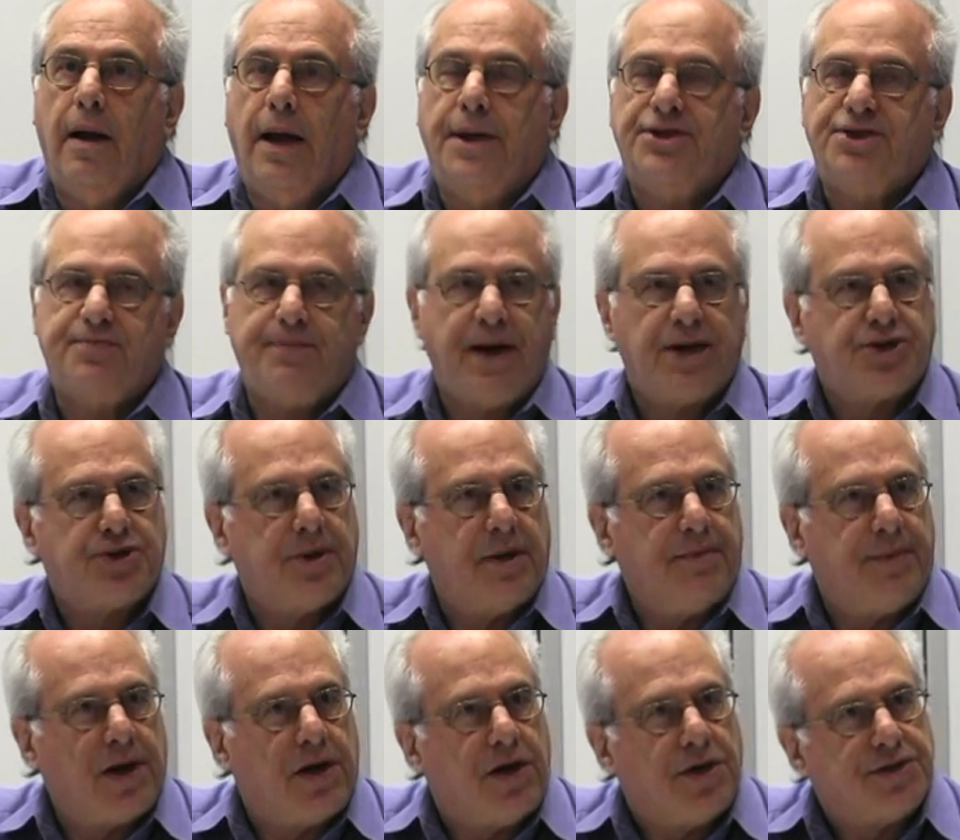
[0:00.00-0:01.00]

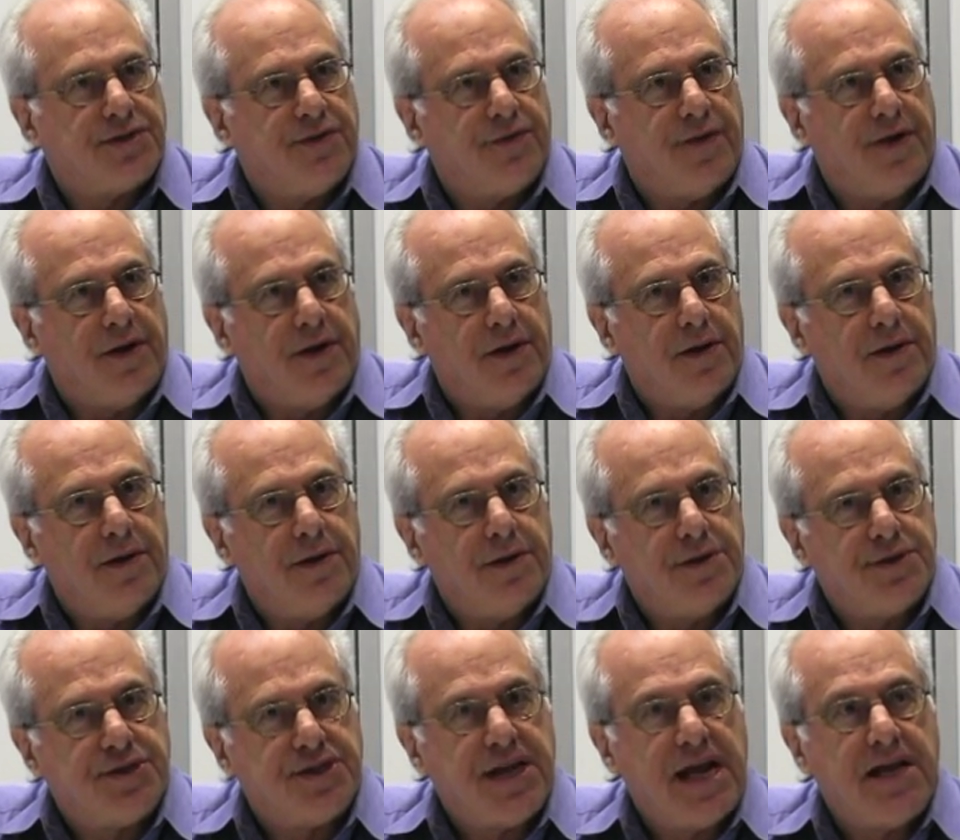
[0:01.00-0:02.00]
especially because of the
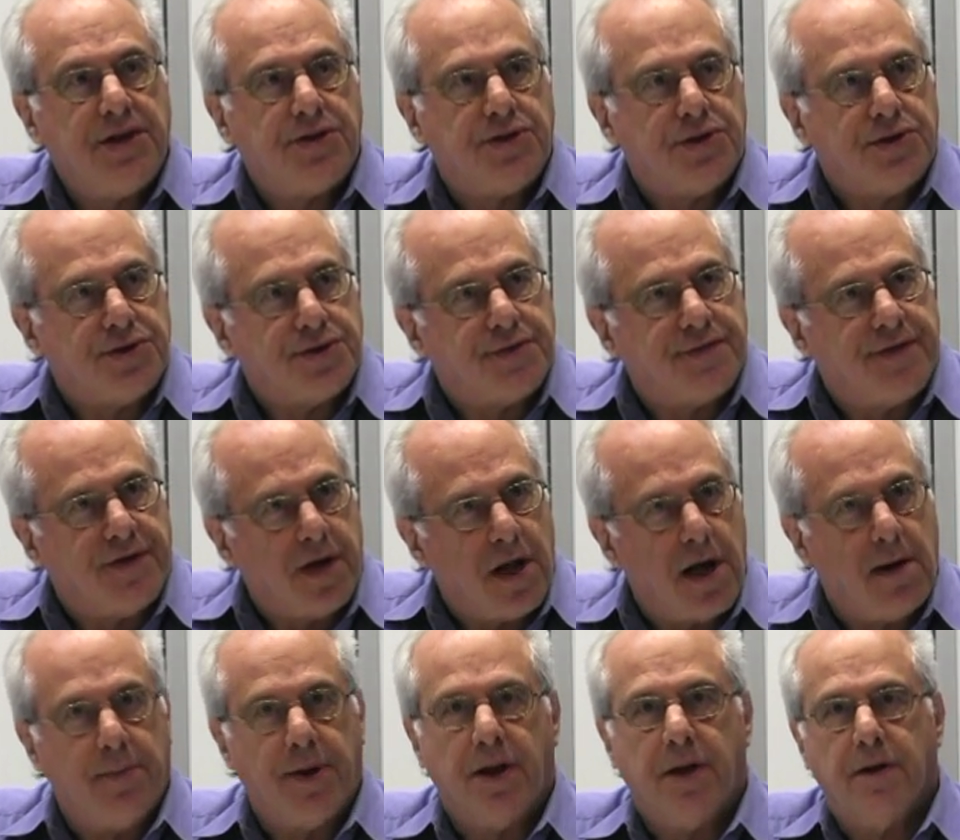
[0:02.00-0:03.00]
Sanders
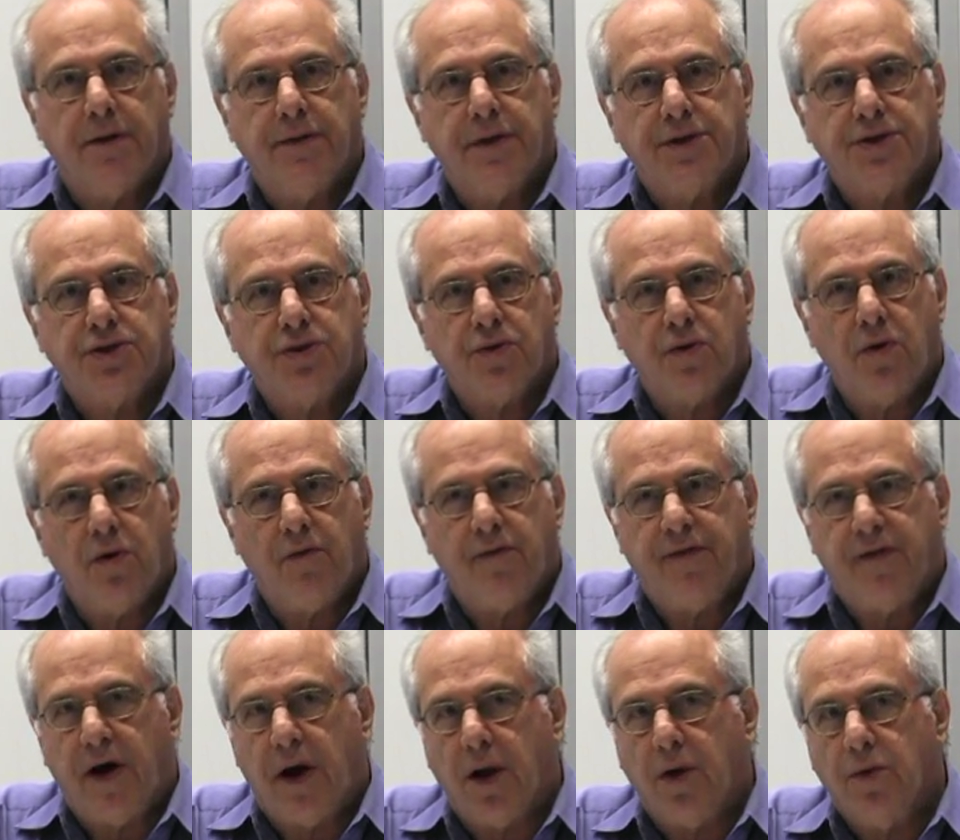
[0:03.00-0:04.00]
phenomenon that you're all
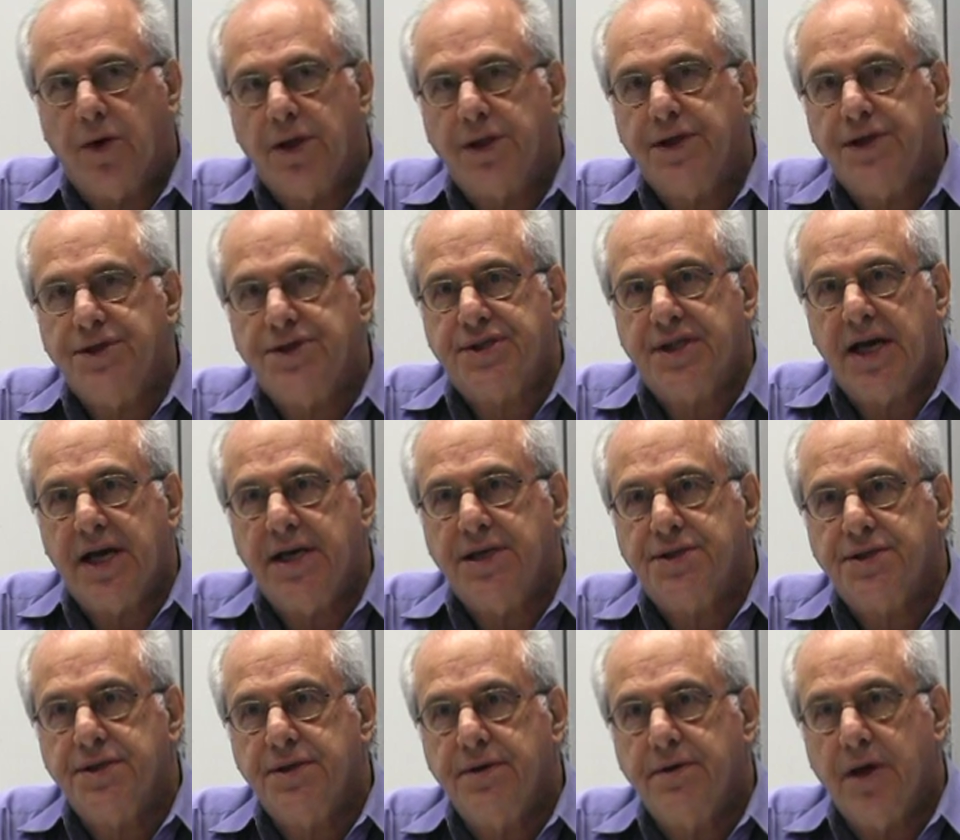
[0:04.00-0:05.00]
following these
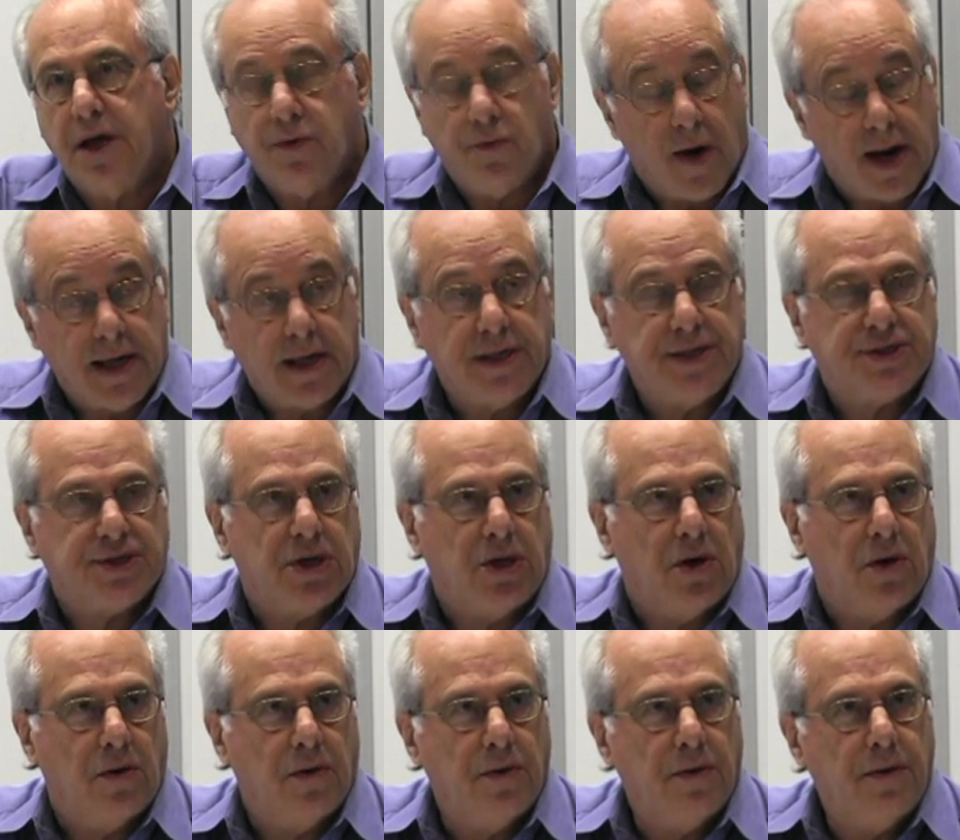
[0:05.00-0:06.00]
days, and rightly
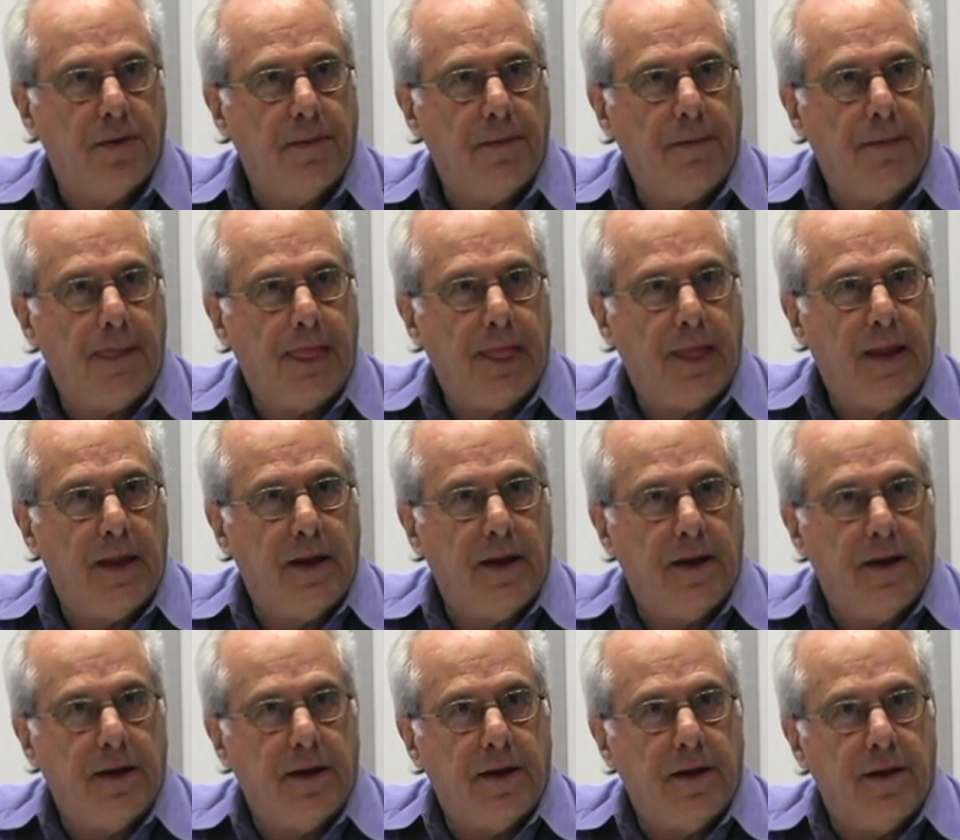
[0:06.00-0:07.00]
so.
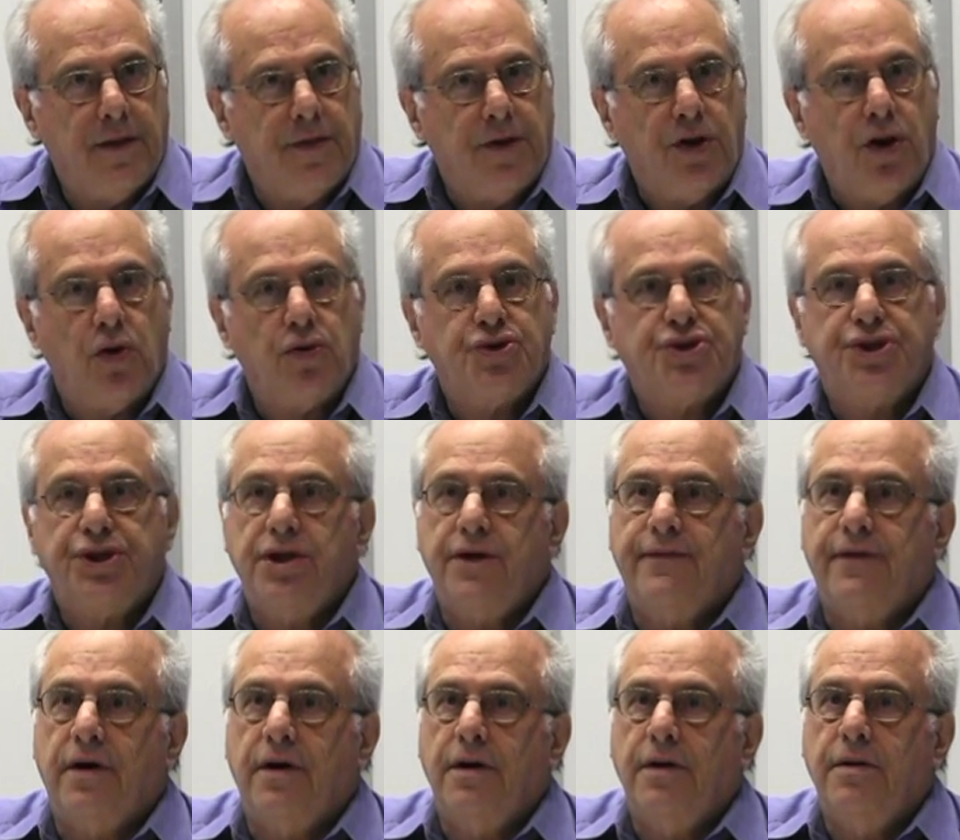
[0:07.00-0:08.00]
The notion
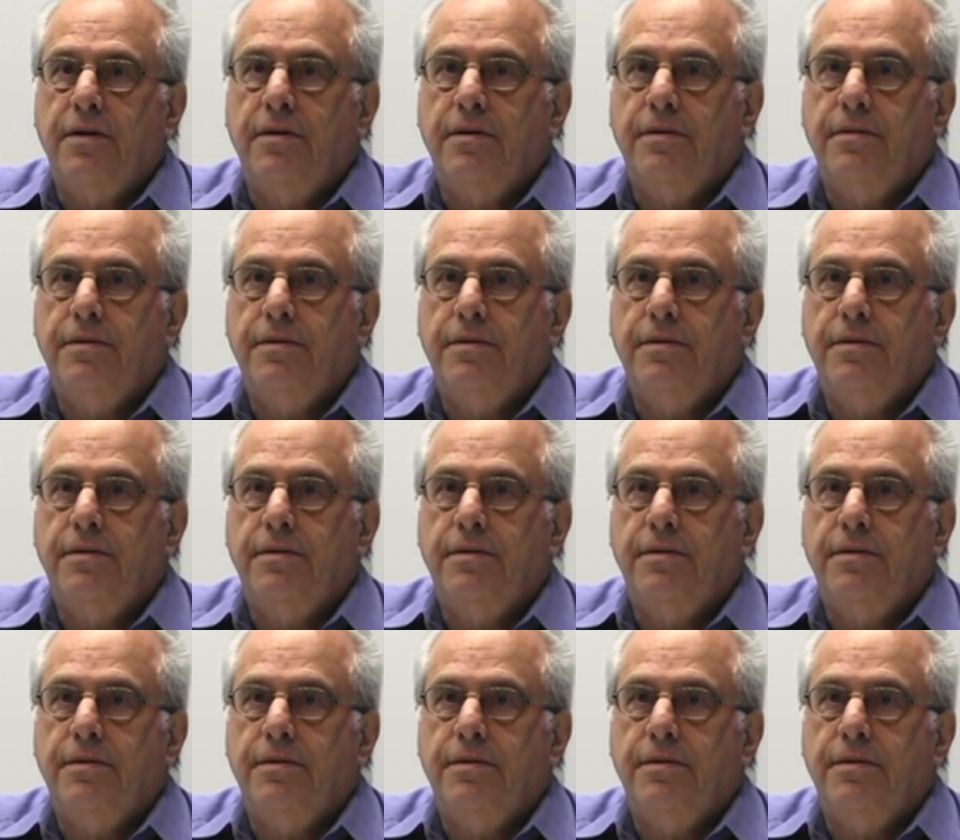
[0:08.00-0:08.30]
of a